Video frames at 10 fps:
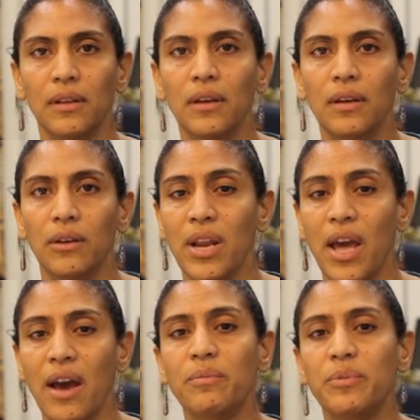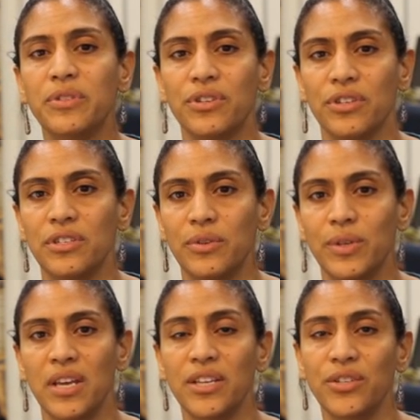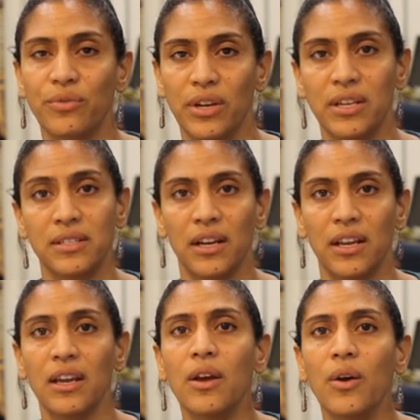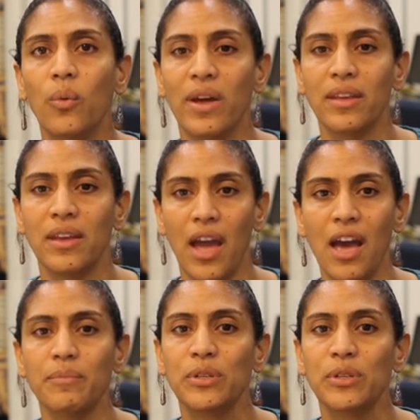You are now in a position to assess realistically where the gaps,